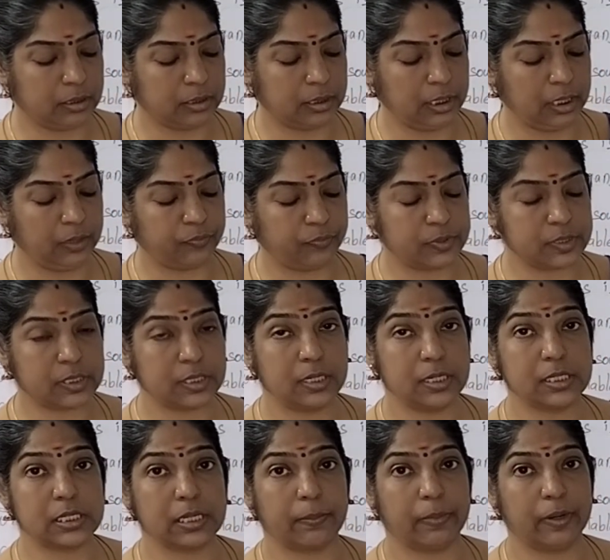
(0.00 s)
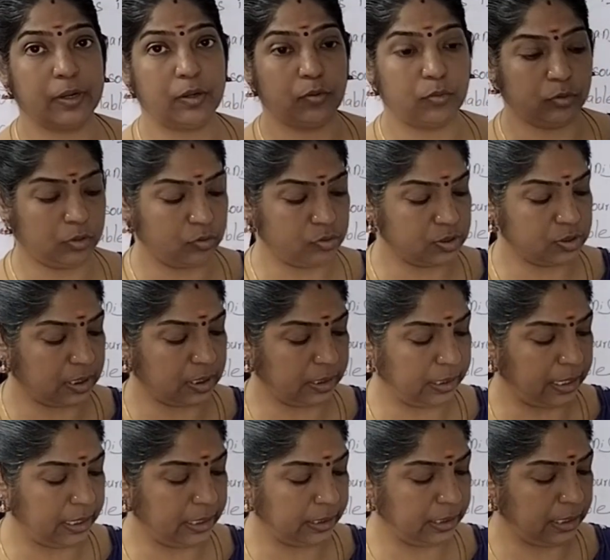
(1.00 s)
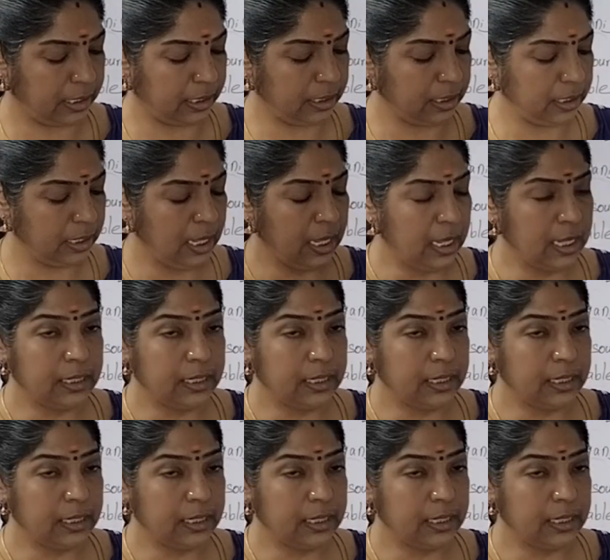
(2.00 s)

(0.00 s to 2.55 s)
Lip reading: 31st December 2018.